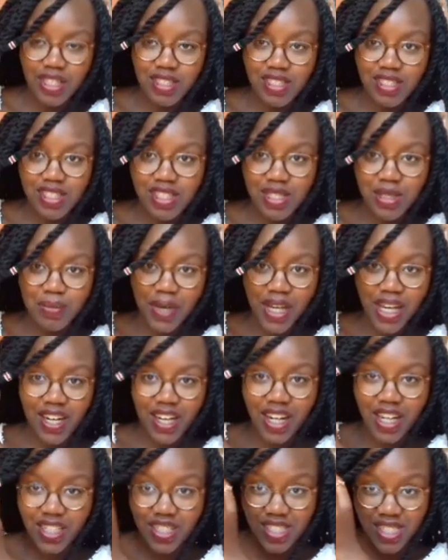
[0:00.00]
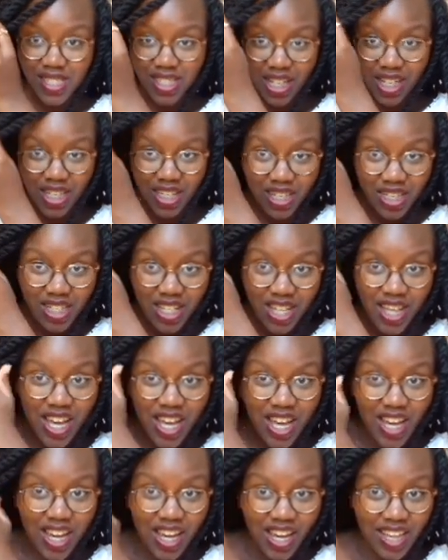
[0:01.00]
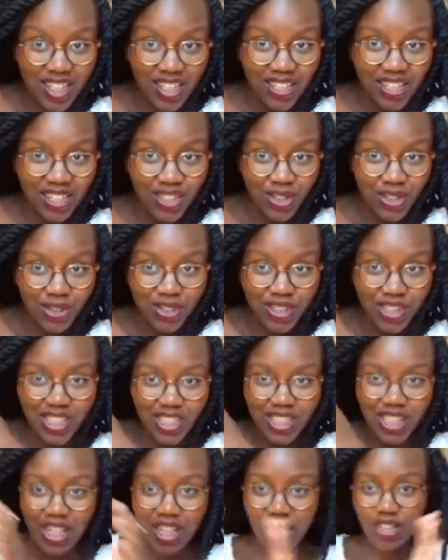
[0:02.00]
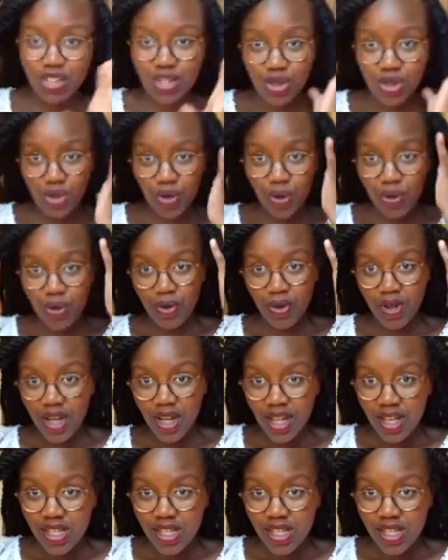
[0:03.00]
this is my right side, and hold it like so.